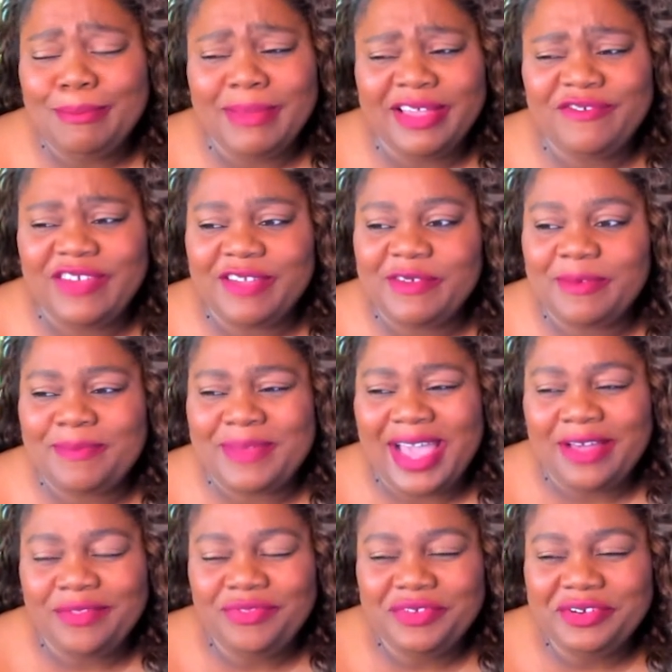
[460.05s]
my favorite
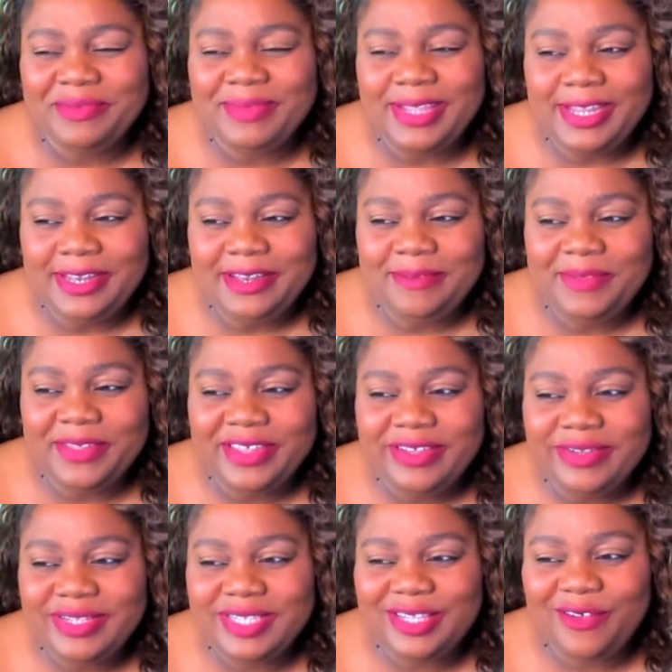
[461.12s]
bathroom in the
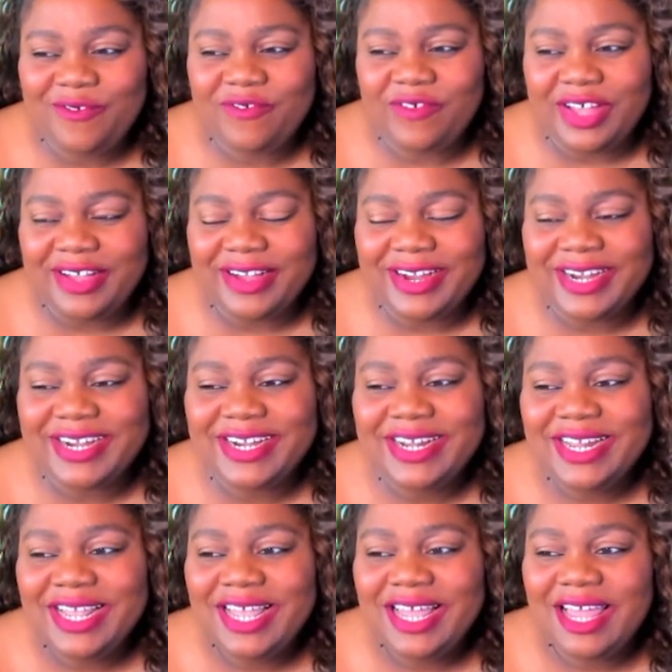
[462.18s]
build so far.
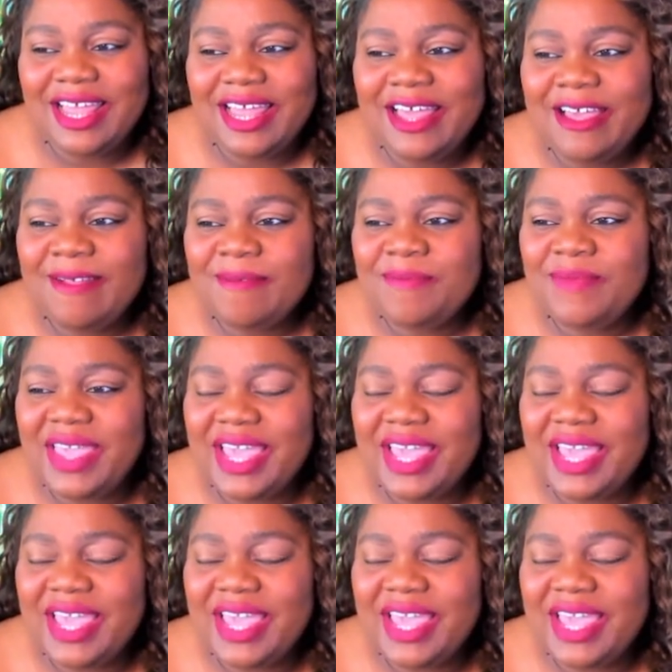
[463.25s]
And